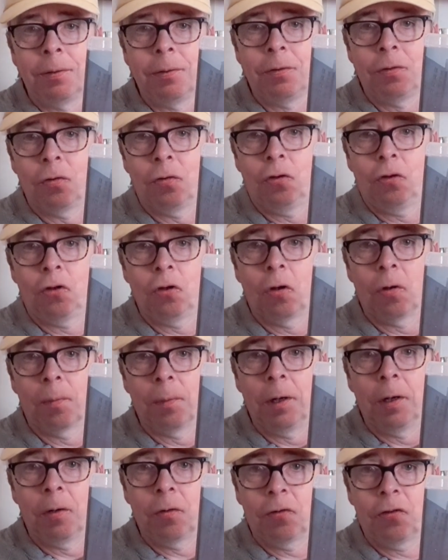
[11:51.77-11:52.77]
just shocked
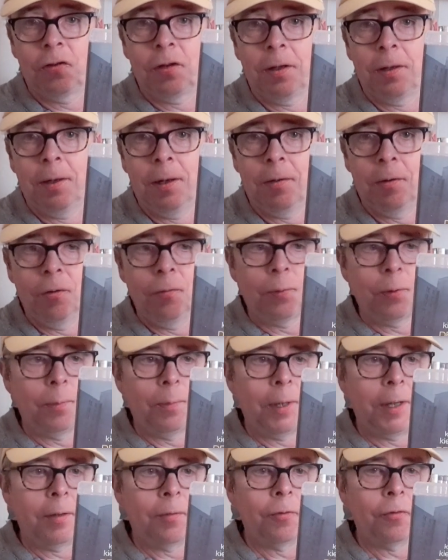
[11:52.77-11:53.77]
me. I was sat there open
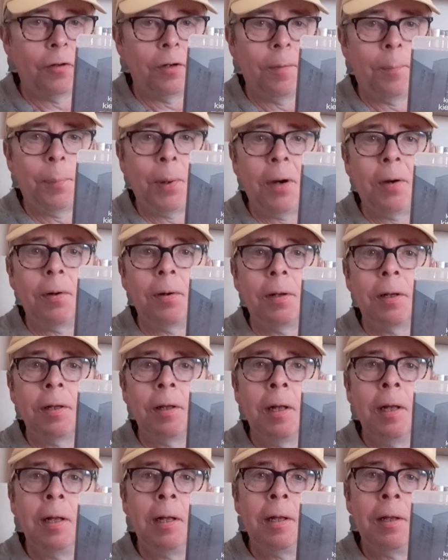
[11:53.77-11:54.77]
mouthed. And
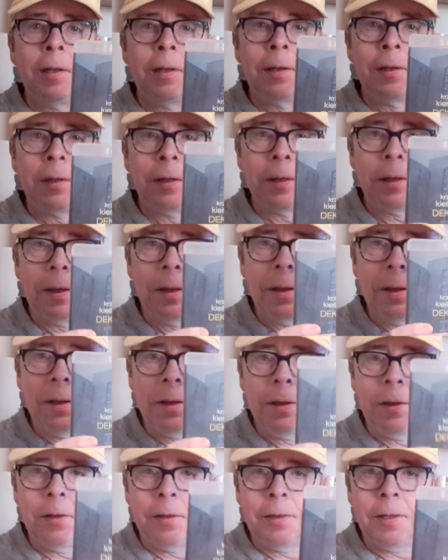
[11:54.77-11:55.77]
apparently,
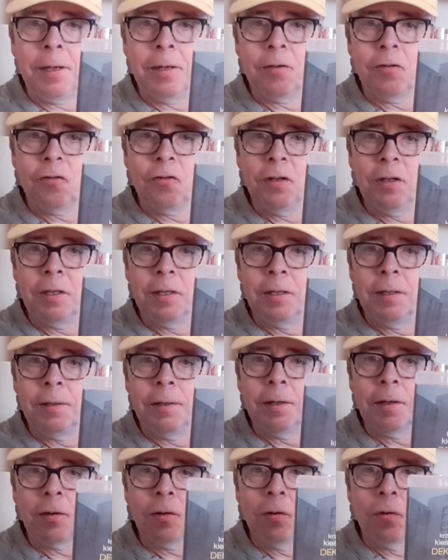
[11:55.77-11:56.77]
that scene,
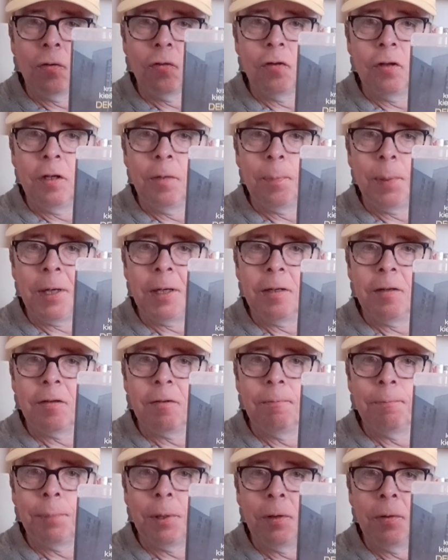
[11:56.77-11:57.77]
it caused a debate
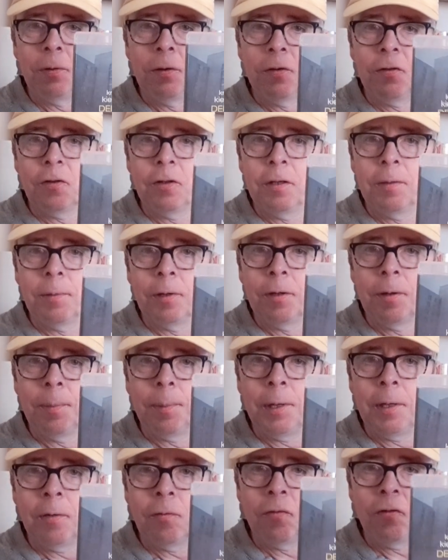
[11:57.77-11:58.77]
in Polish cinema
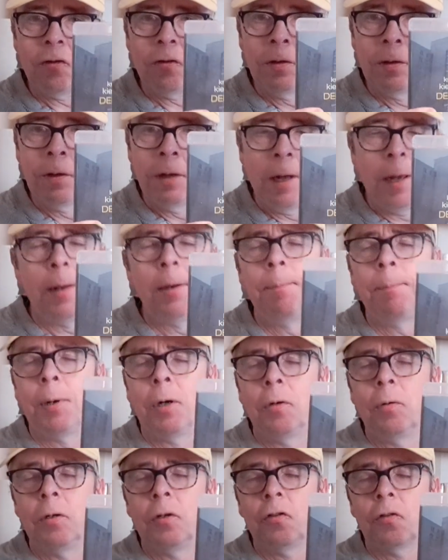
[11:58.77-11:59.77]
about, in
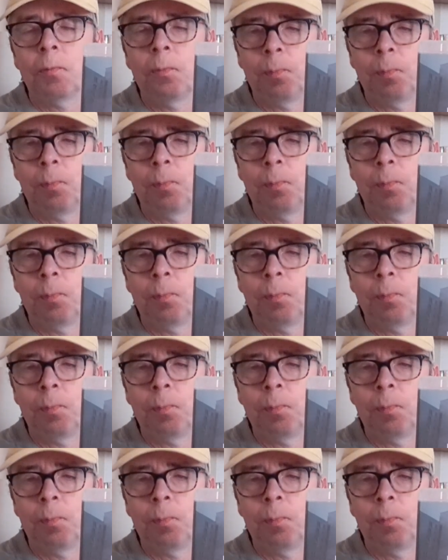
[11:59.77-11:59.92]
Polish